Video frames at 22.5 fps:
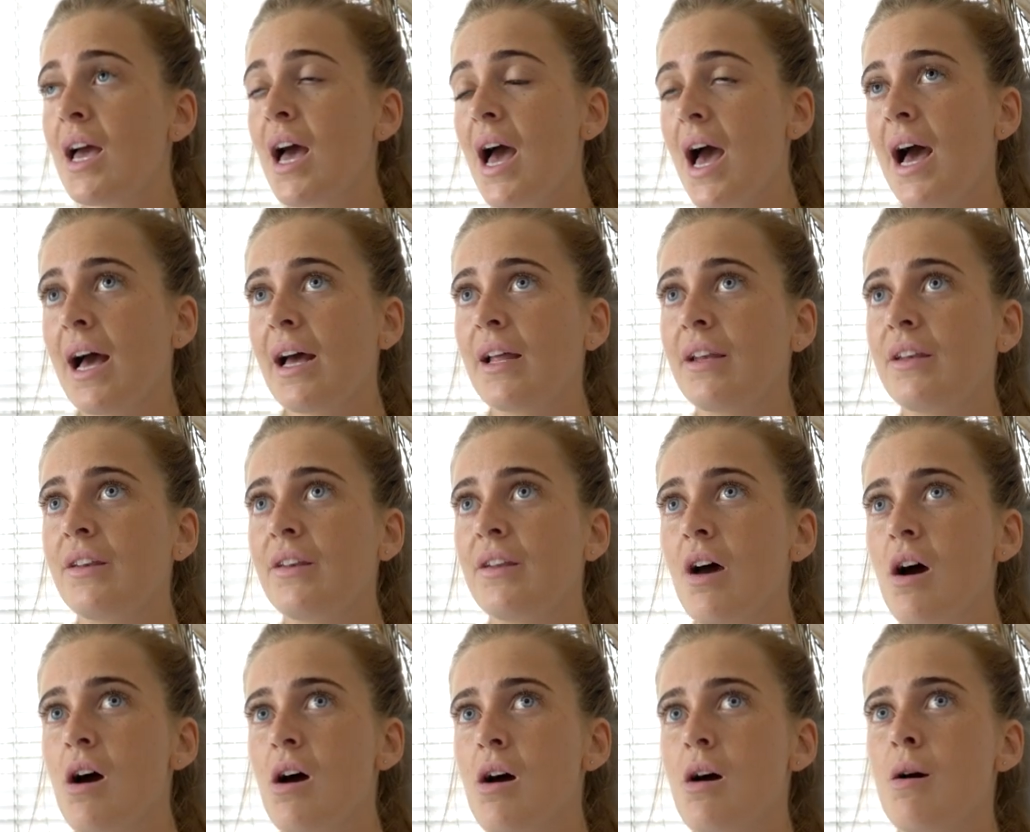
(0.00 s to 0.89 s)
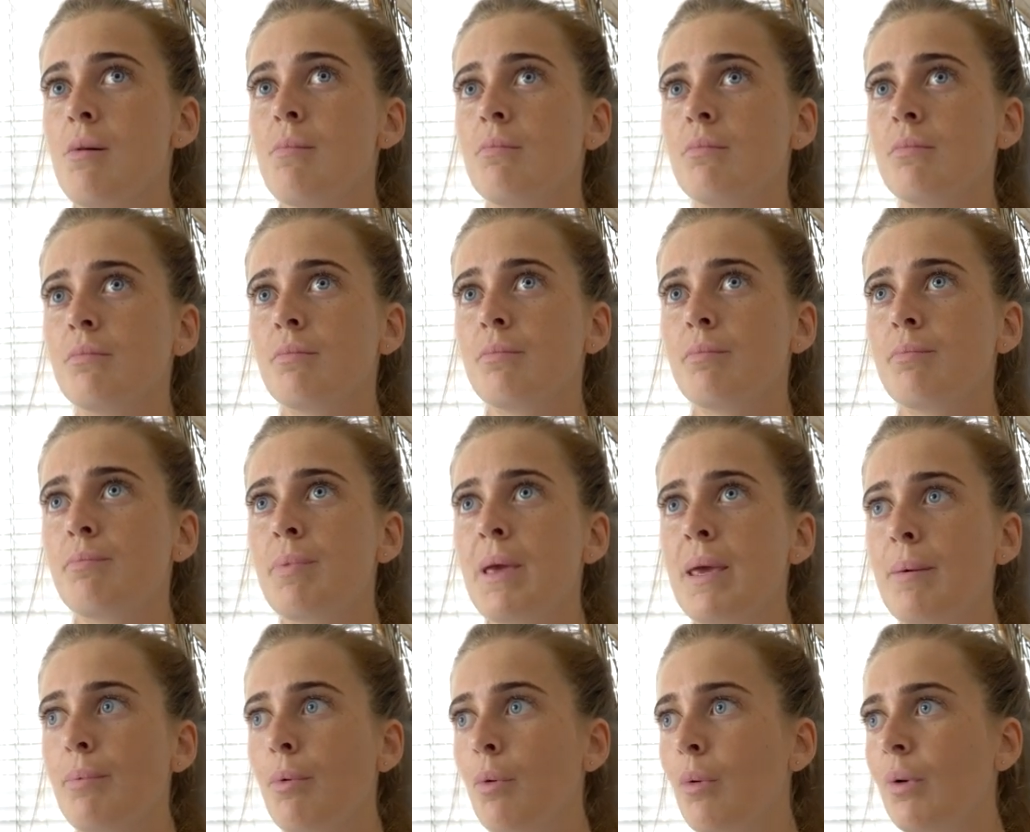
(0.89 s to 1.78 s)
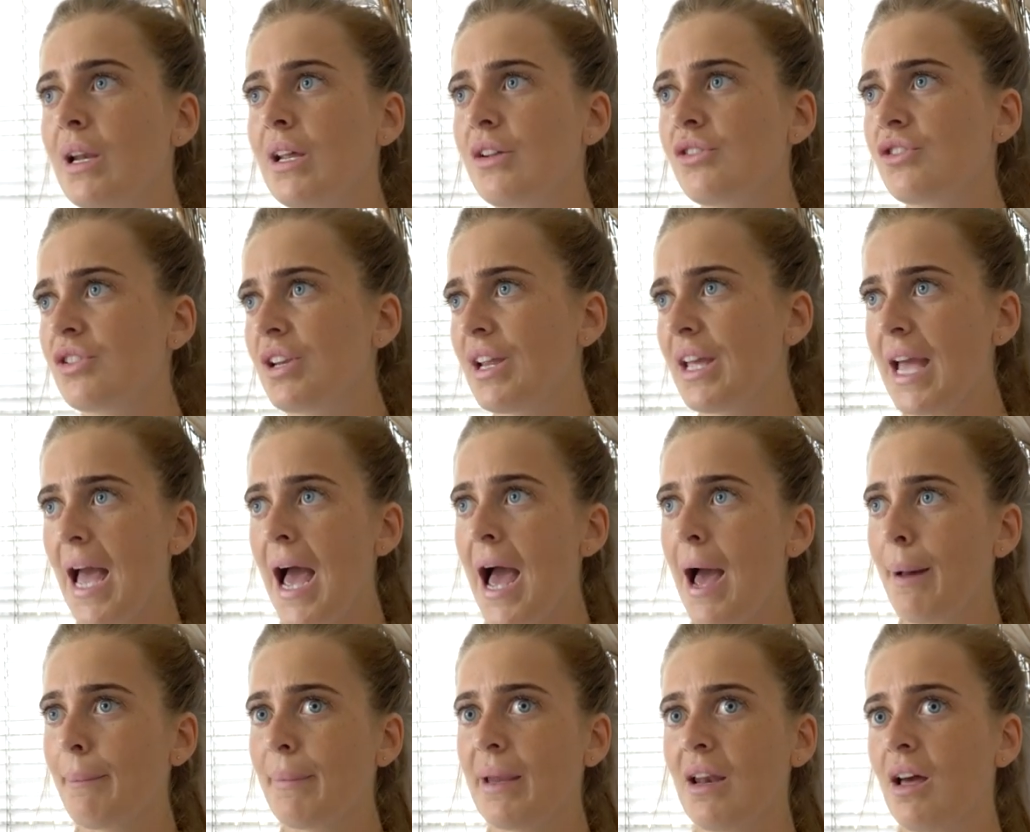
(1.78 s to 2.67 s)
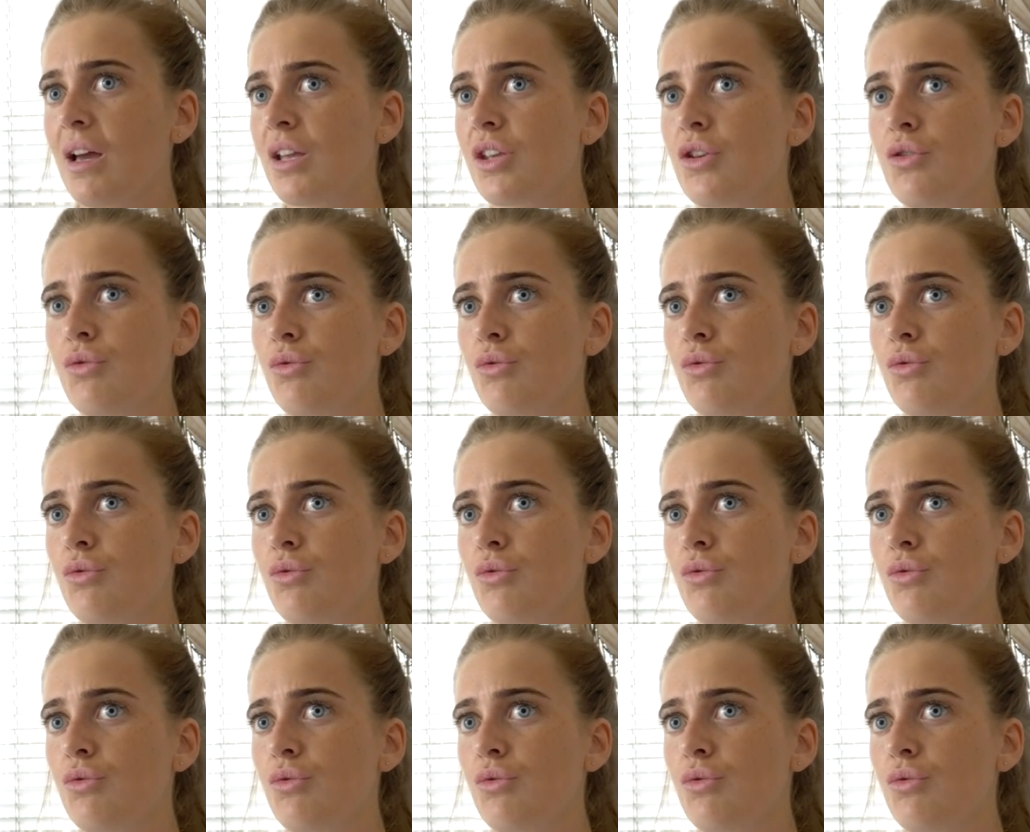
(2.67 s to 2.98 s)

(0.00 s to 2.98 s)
and people were literally at me like,